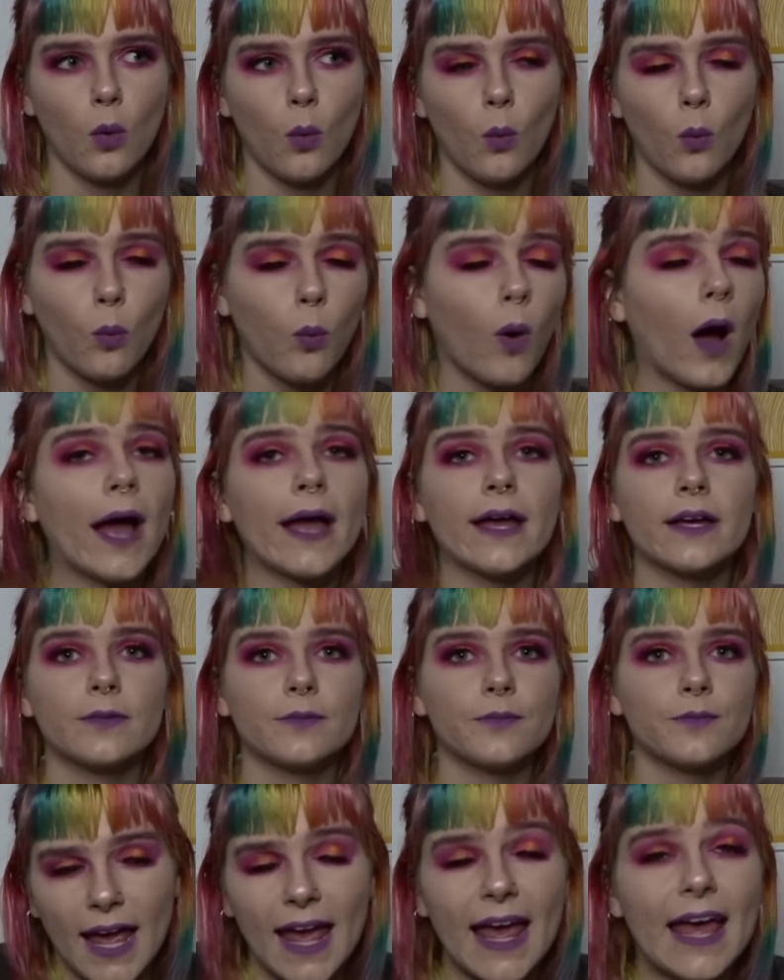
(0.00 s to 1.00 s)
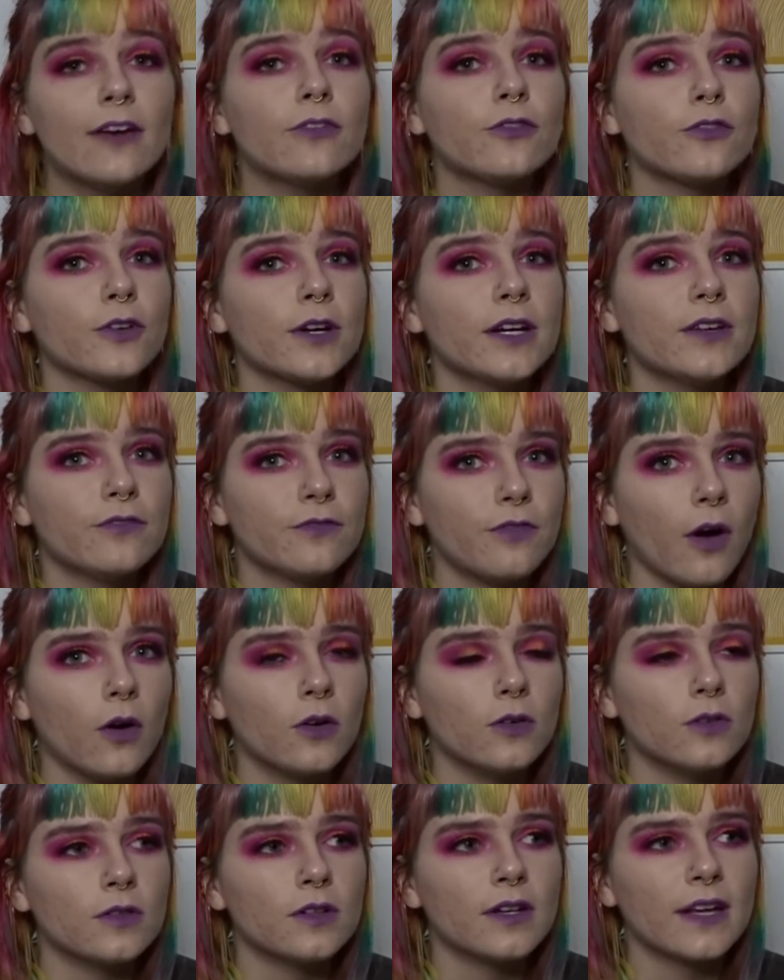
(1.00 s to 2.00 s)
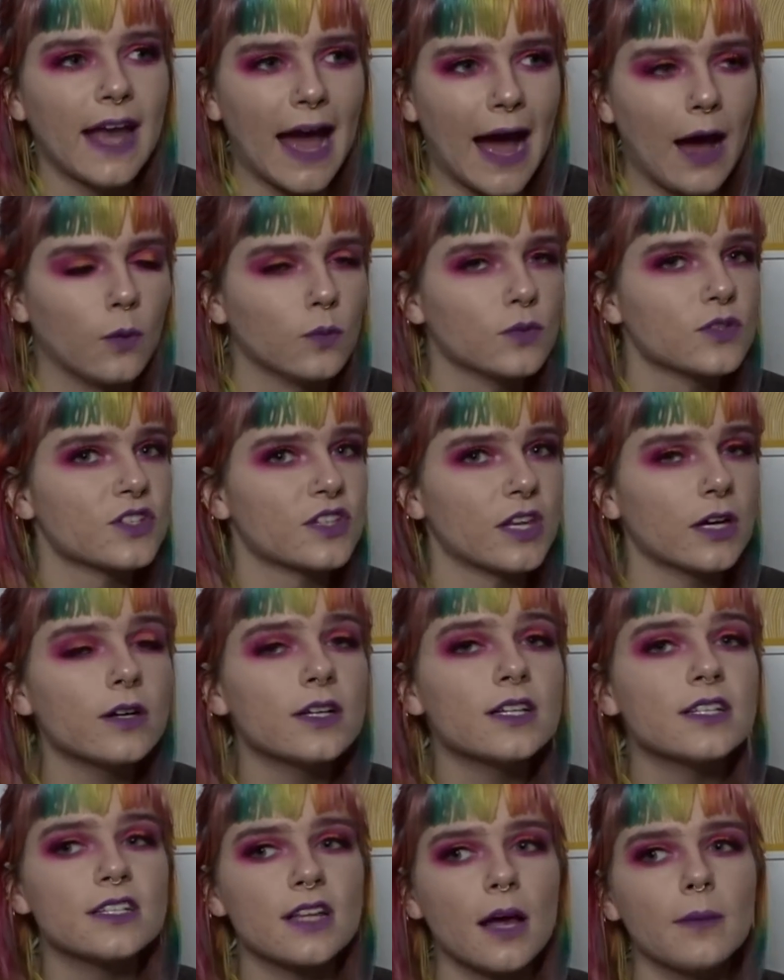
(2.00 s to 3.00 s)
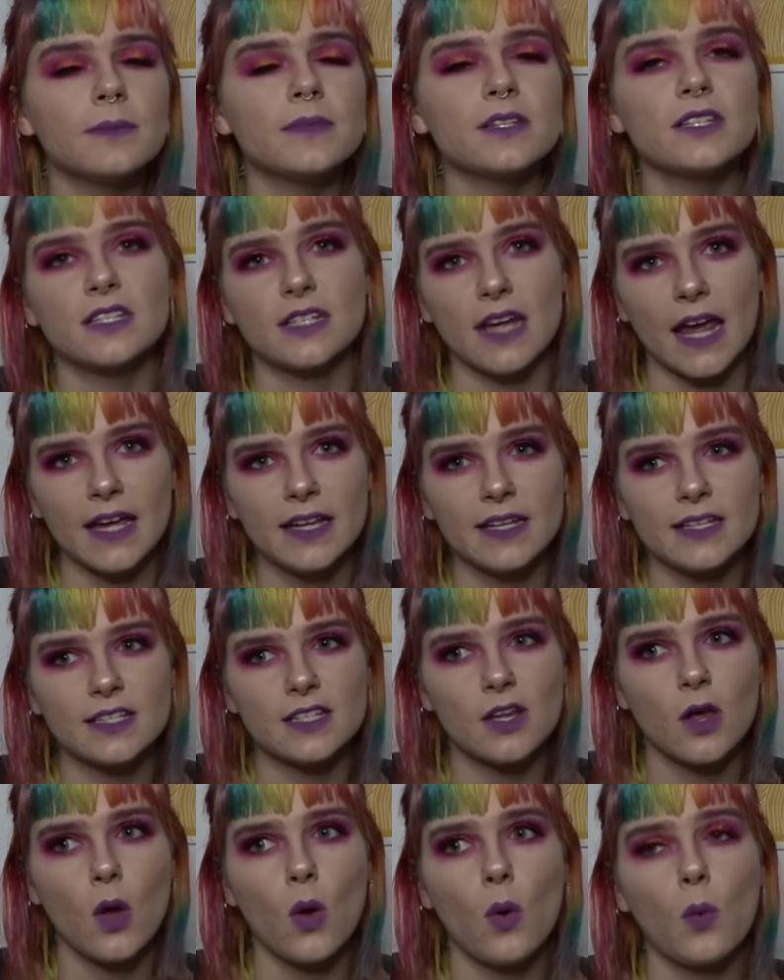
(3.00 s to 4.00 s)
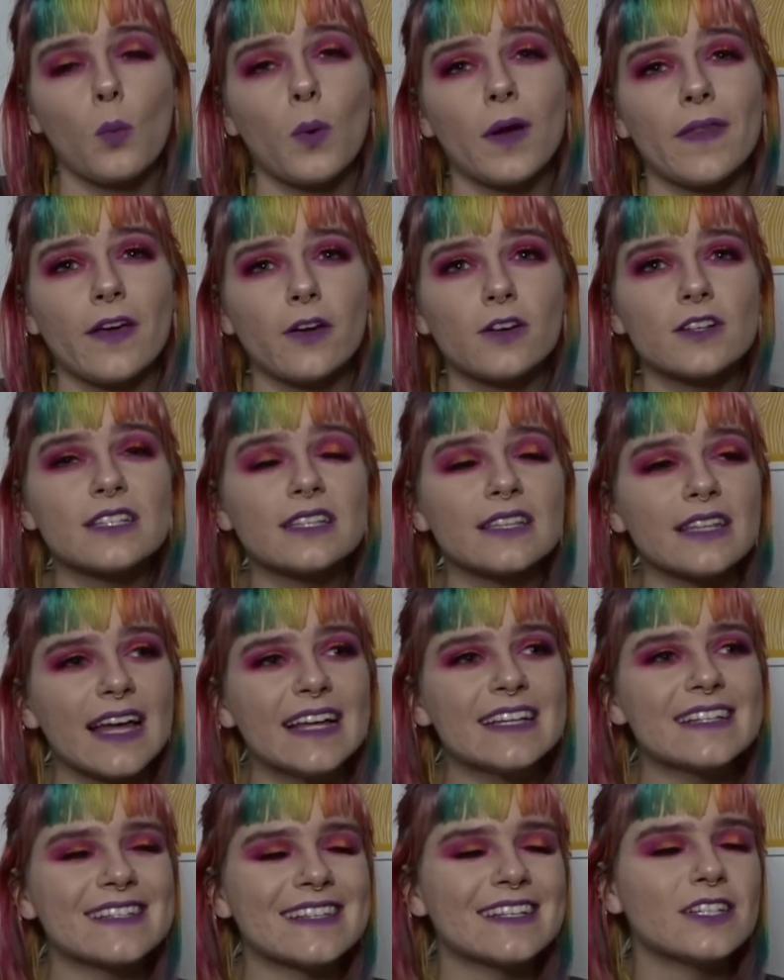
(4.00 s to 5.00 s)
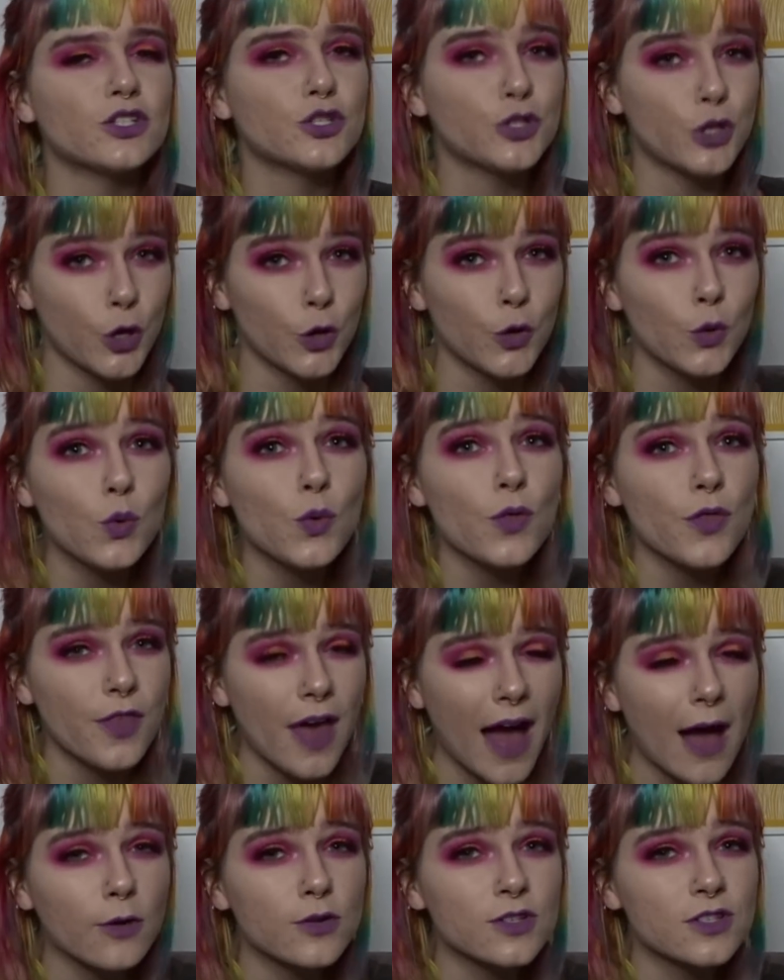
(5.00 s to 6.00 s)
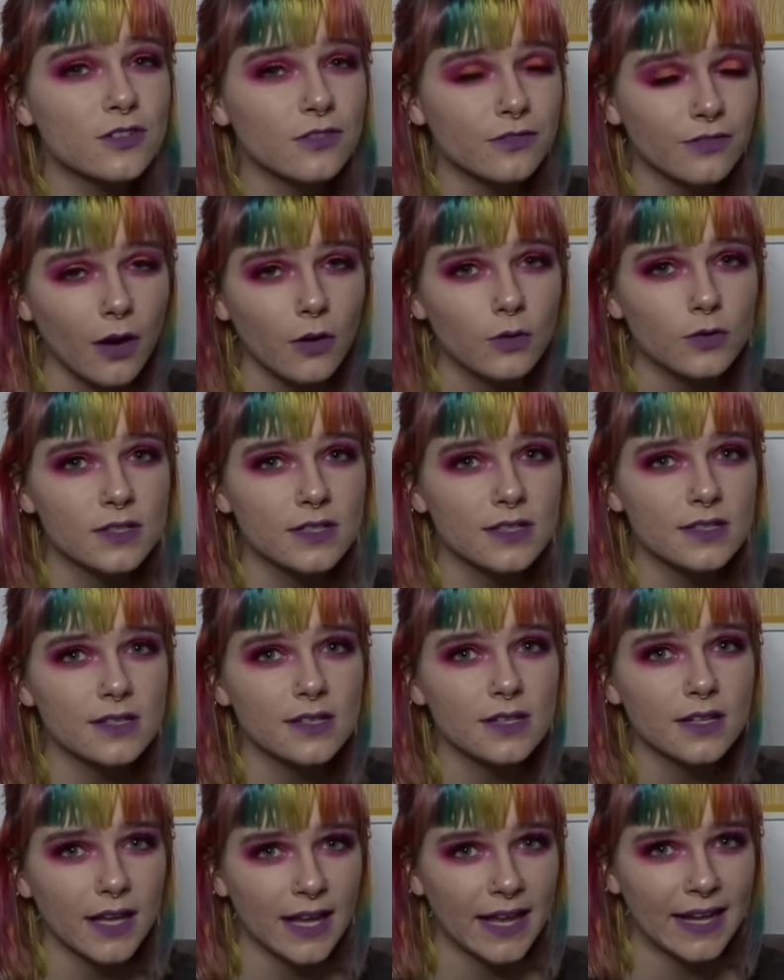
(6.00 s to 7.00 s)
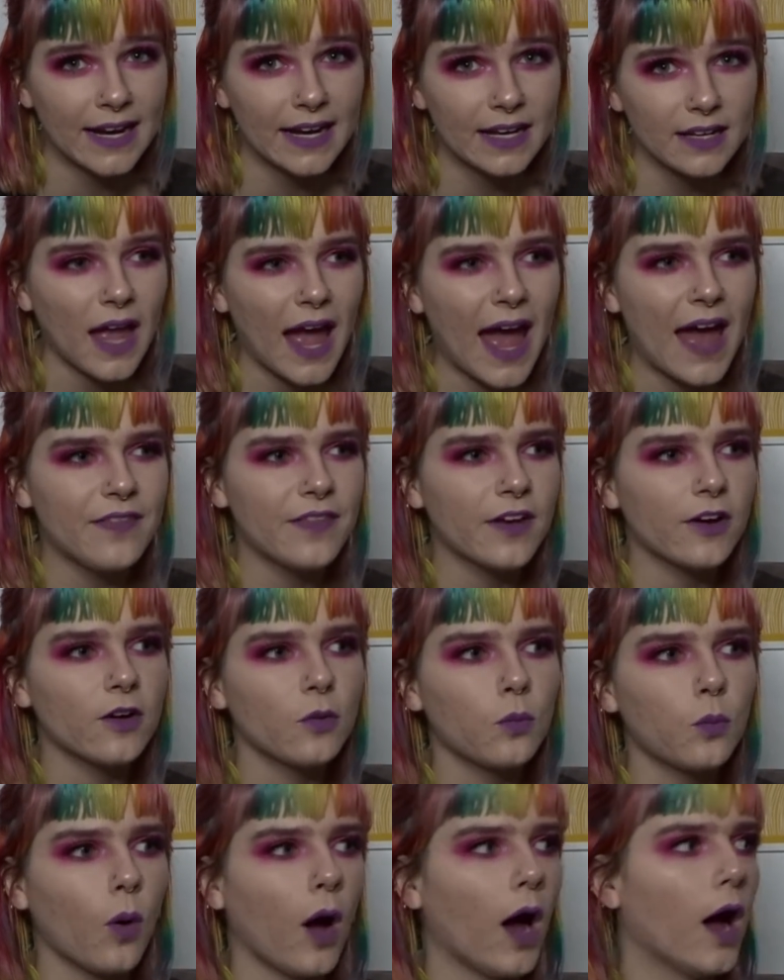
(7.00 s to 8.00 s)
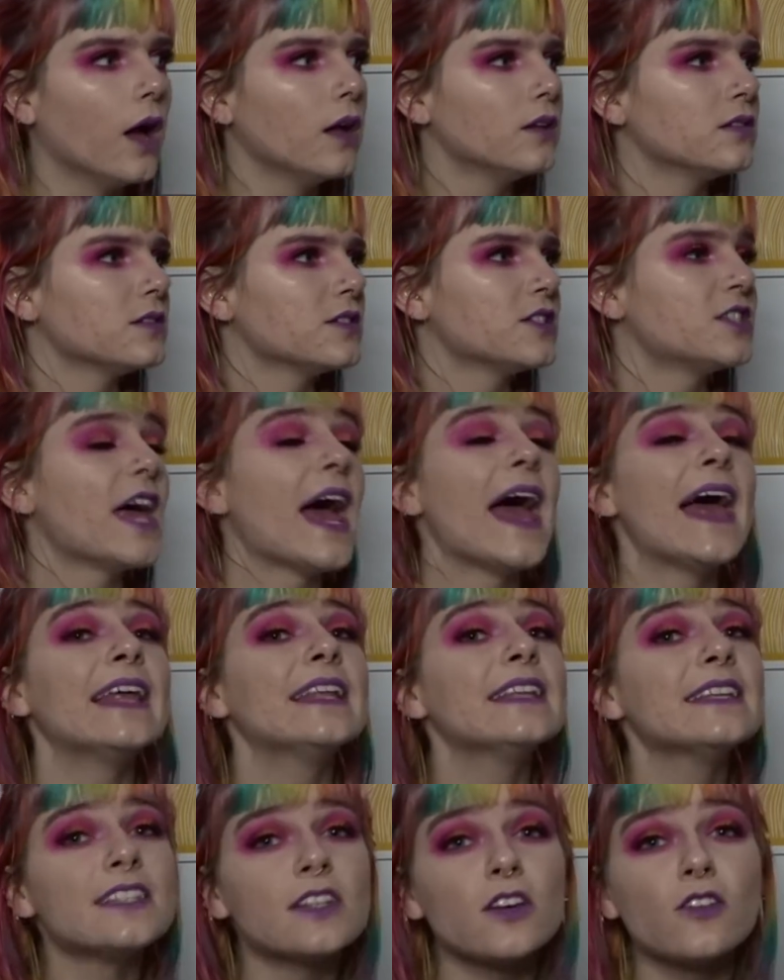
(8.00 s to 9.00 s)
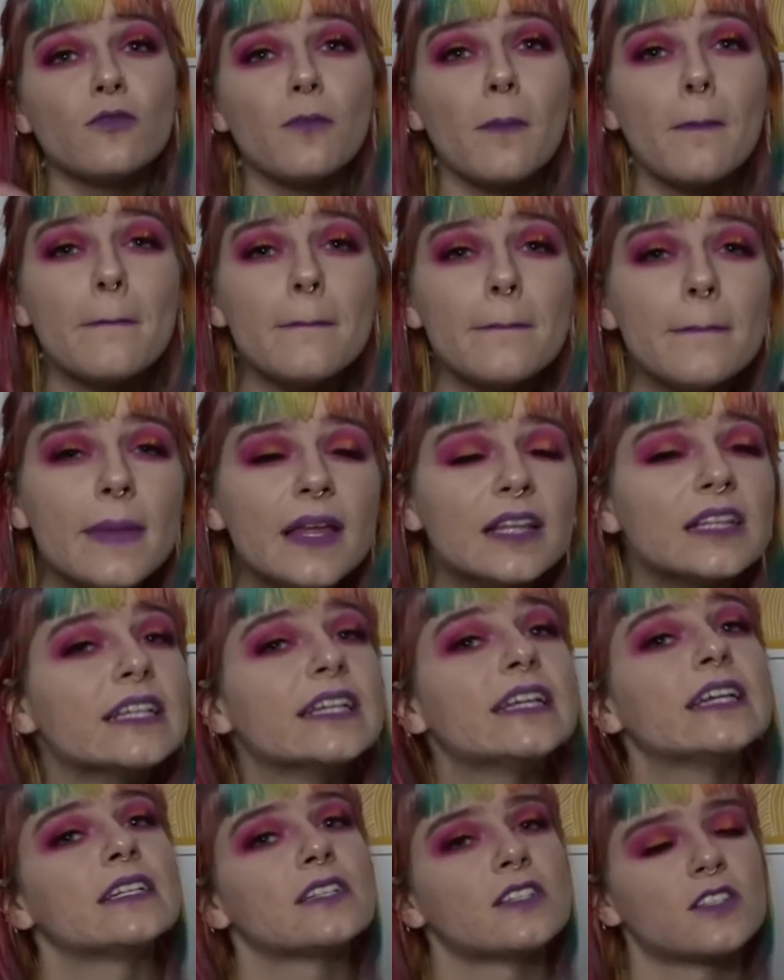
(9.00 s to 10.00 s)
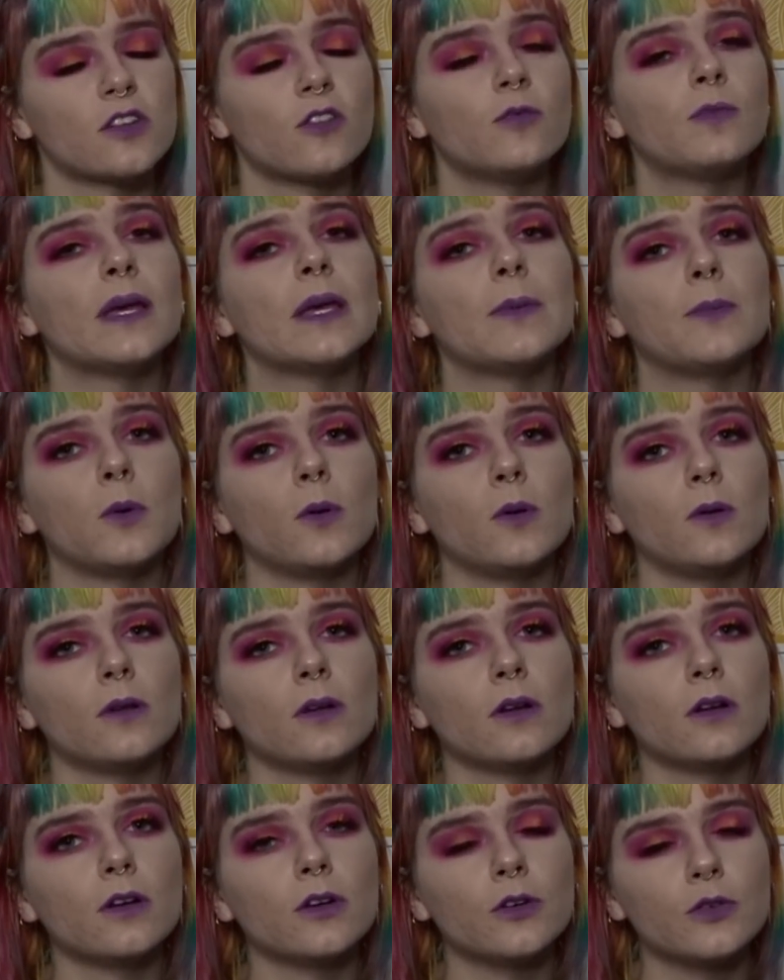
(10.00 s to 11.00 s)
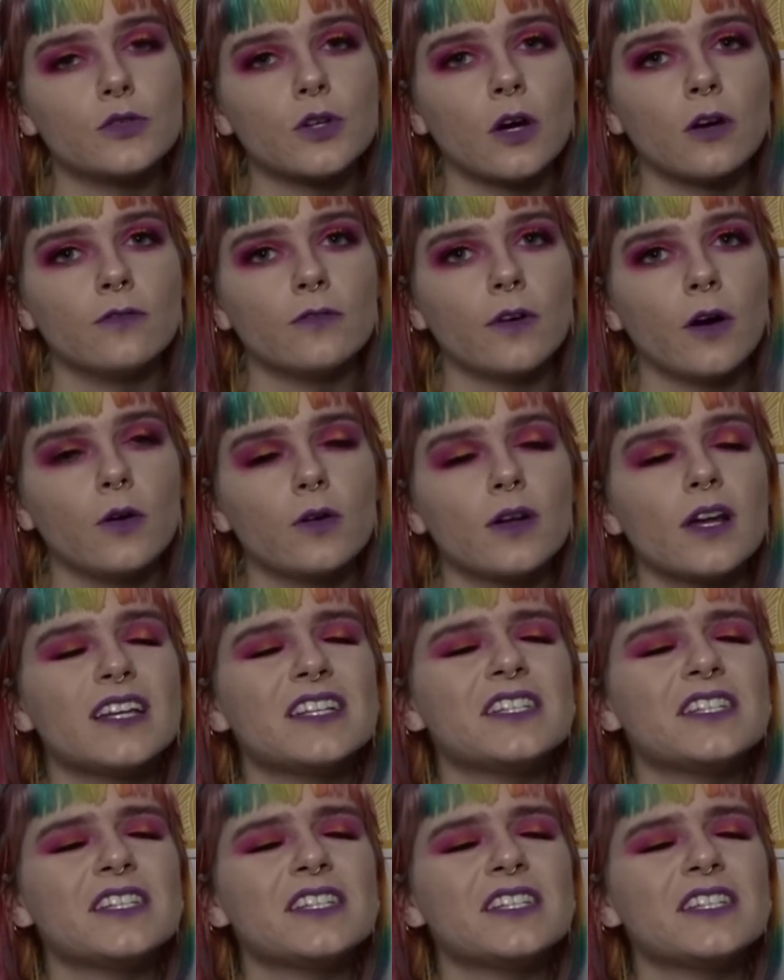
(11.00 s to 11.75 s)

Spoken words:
why? Every vote counts. There are some states where there's less than 2,000 votes in it. And there are what? Tens of millions of people who don't vote.